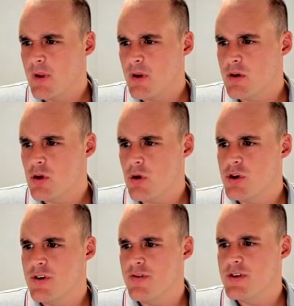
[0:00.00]
Control
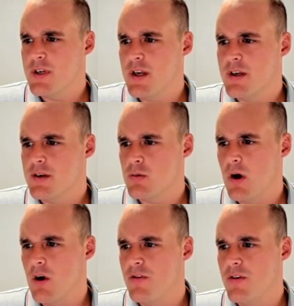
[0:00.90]
Shift T as
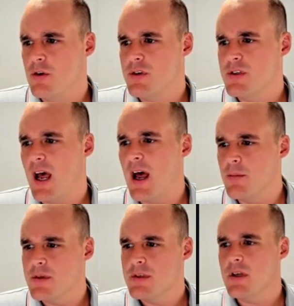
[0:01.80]
well for new
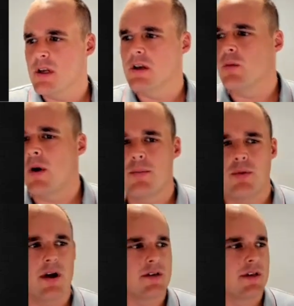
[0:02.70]
tabs in the web
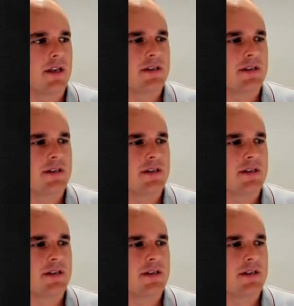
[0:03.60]
browser.